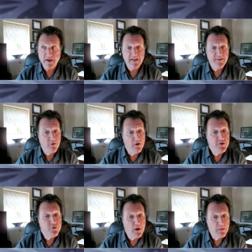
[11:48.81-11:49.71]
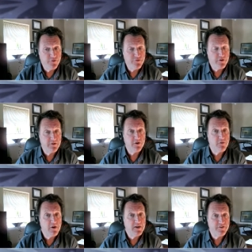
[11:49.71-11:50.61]
and there are new options on the
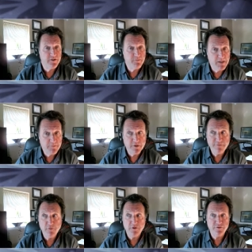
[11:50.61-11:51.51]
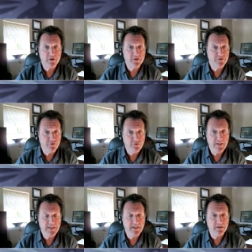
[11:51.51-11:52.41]
horizon, but I'm going to focus on the two
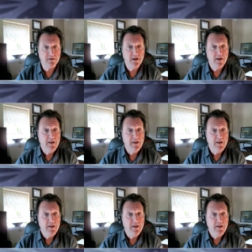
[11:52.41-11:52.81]
here